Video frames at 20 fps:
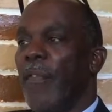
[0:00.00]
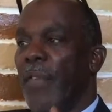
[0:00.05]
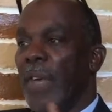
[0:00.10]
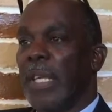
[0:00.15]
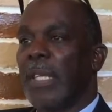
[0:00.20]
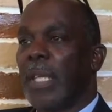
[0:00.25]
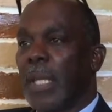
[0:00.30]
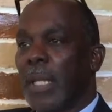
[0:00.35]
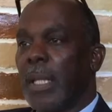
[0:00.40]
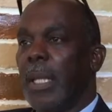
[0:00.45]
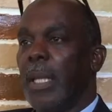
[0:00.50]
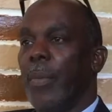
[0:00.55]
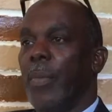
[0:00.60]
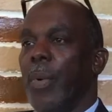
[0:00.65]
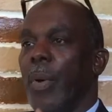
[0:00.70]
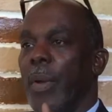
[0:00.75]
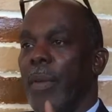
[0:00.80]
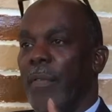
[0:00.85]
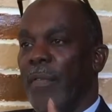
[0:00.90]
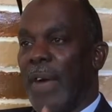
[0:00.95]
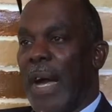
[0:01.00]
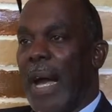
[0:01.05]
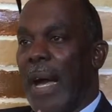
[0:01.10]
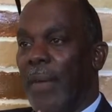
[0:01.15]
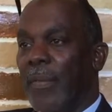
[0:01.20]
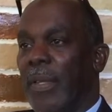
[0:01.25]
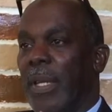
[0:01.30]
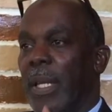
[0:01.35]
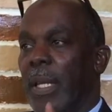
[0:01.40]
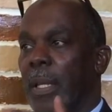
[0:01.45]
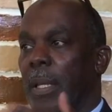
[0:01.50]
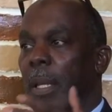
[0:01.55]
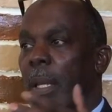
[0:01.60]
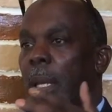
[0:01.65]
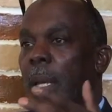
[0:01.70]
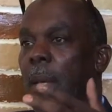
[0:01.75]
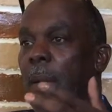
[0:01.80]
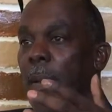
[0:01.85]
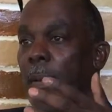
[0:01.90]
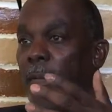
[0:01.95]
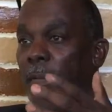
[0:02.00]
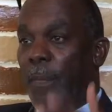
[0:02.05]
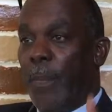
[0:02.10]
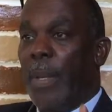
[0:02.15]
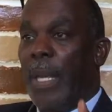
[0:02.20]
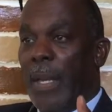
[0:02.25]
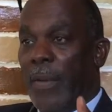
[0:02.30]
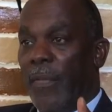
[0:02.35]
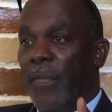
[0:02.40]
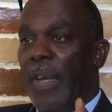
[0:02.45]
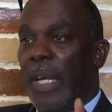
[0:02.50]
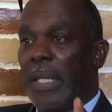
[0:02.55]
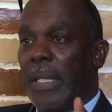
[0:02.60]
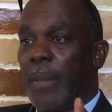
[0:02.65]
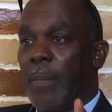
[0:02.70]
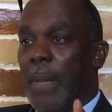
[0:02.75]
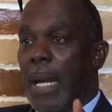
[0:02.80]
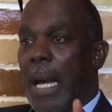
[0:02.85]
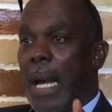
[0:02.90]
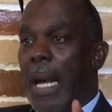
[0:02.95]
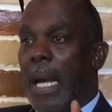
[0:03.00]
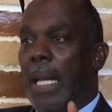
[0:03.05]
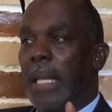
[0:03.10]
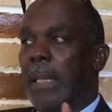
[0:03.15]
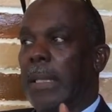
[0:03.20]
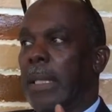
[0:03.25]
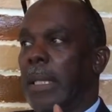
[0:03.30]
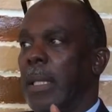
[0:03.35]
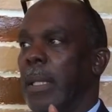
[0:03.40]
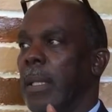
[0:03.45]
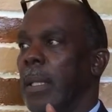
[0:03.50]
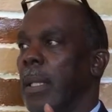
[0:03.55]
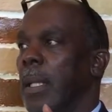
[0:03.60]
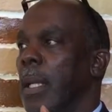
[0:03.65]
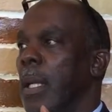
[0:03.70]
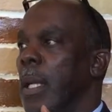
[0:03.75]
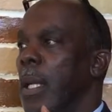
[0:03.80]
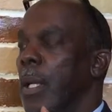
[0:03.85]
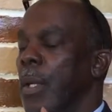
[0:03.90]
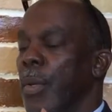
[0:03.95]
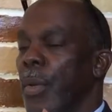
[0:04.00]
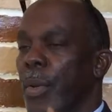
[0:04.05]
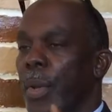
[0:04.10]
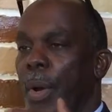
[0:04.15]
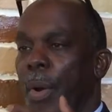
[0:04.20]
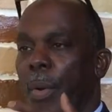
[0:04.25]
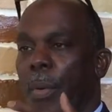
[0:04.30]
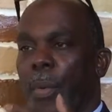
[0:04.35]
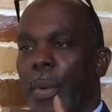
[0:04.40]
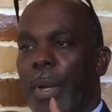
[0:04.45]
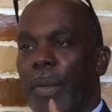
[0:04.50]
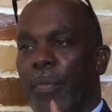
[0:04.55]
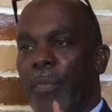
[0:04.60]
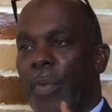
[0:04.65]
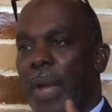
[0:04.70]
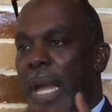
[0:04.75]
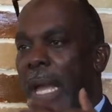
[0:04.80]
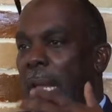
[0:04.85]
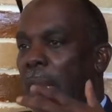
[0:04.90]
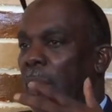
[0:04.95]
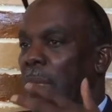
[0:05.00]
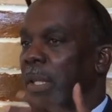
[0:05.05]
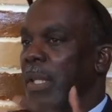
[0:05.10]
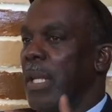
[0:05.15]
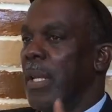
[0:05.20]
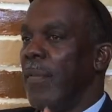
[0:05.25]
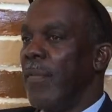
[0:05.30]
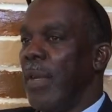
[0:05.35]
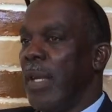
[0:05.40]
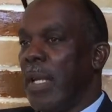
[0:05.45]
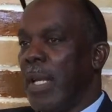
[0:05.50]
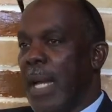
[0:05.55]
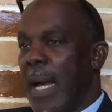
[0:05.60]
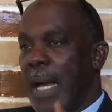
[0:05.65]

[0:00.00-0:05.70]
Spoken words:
physically were involved in being victimized, and you know, it ran on TV